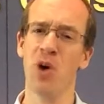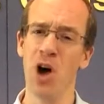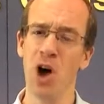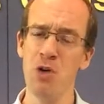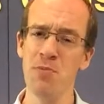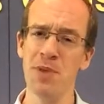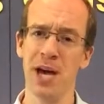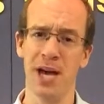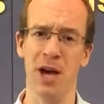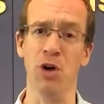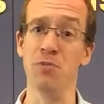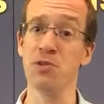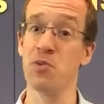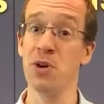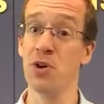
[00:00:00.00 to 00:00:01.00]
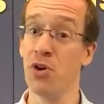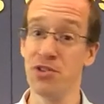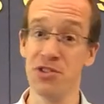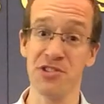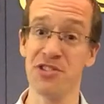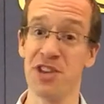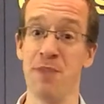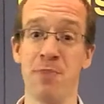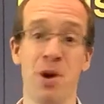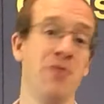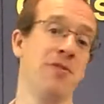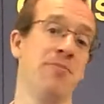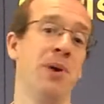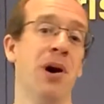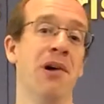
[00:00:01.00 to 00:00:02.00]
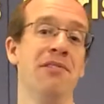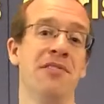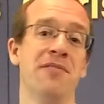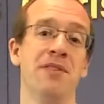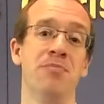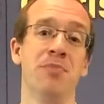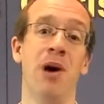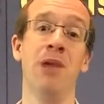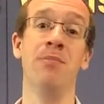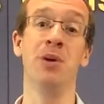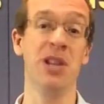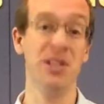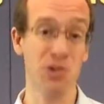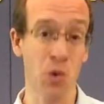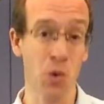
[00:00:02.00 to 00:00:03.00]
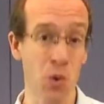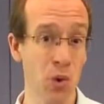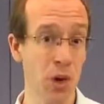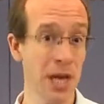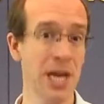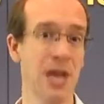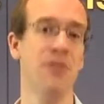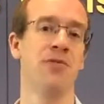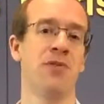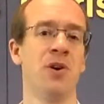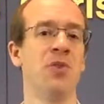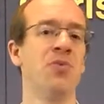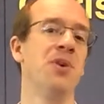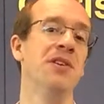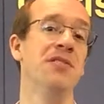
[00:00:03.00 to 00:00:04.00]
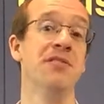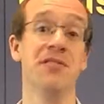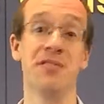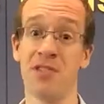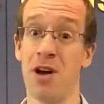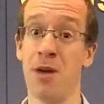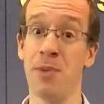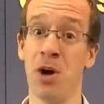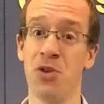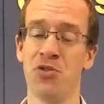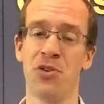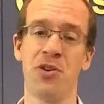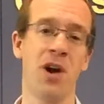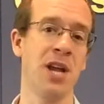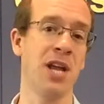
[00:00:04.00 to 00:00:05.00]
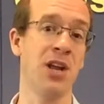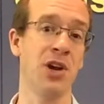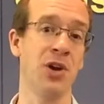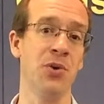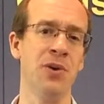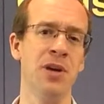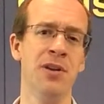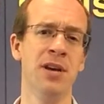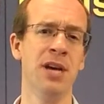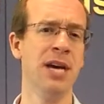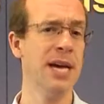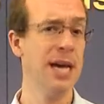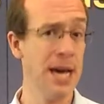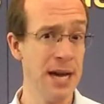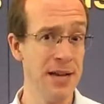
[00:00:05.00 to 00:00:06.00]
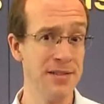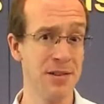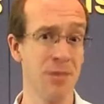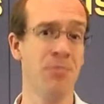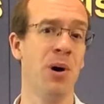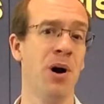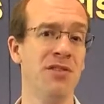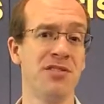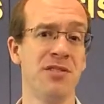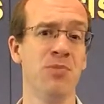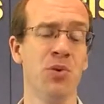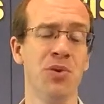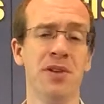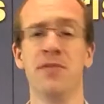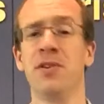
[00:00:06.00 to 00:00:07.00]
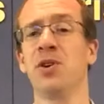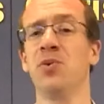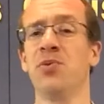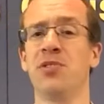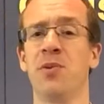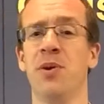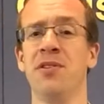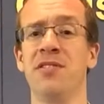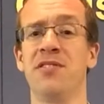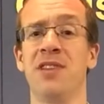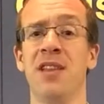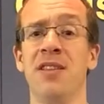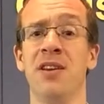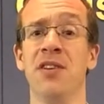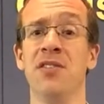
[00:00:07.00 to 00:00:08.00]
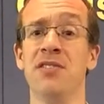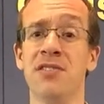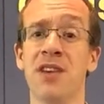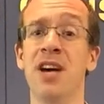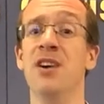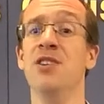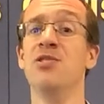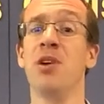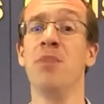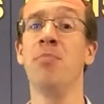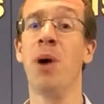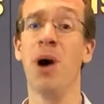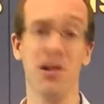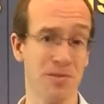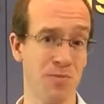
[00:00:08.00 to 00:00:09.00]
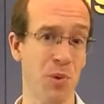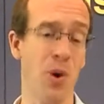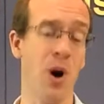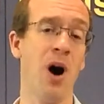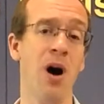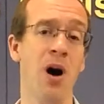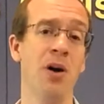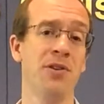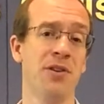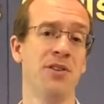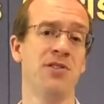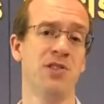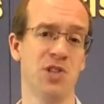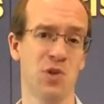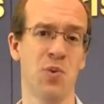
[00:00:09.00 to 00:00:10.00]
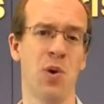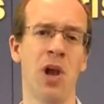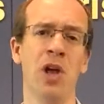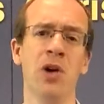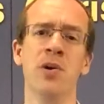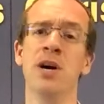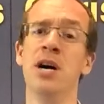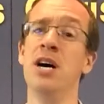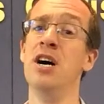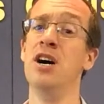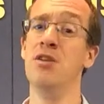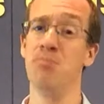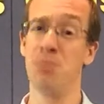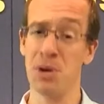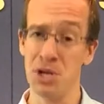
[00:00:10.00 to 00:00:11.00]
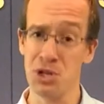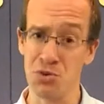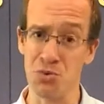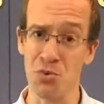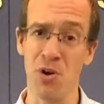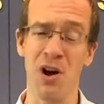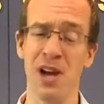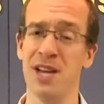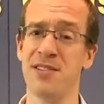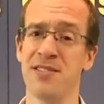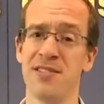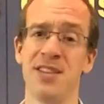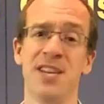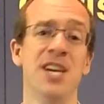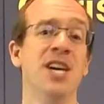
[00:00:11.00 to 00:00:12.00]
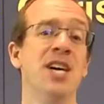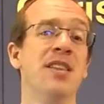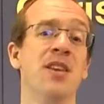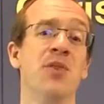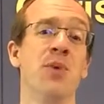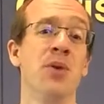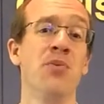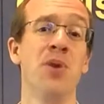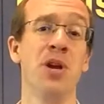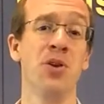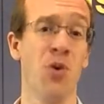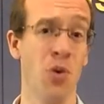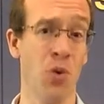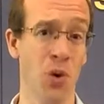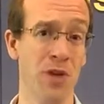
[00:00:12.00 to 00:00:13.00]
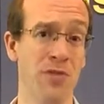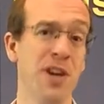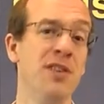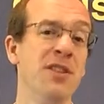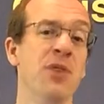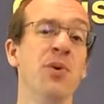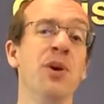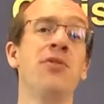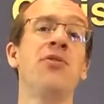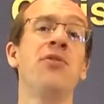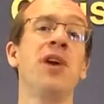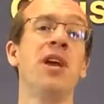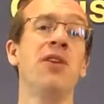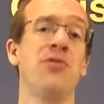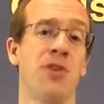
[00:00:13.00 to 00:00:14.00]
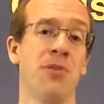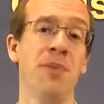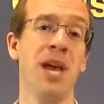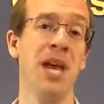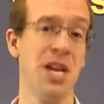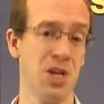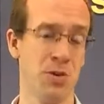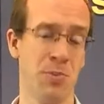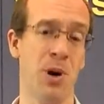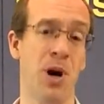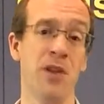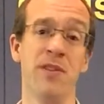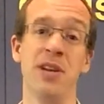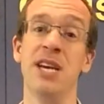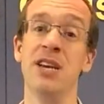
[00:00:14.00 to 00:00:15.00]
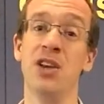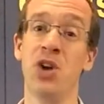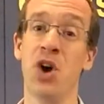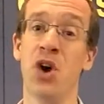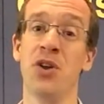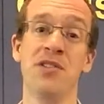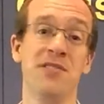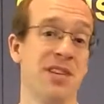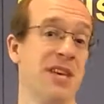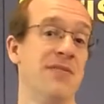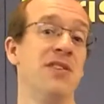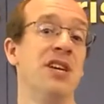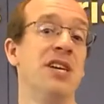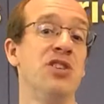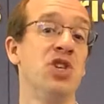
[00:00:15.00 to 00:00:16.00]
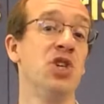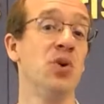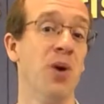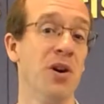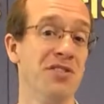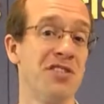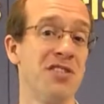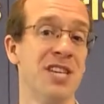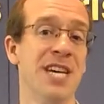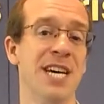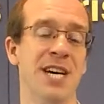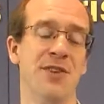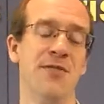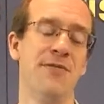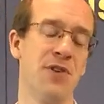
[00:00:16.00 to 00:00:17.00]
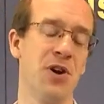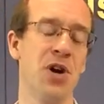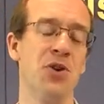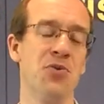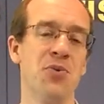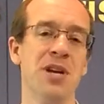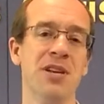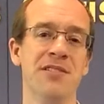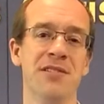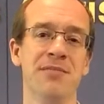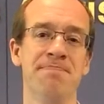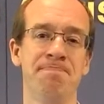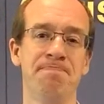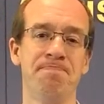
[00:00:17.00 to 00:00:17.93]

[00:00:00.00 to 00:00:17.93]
I hope that helps. We're not to skip over parts of the Bible. It's all here for a reason, Psalm 109 included. Some parts are more difficult to understand than others. Some parts more hard to swallow. But it's right that we read all of it, that we feed from each part of it. God has given it to us for a reason.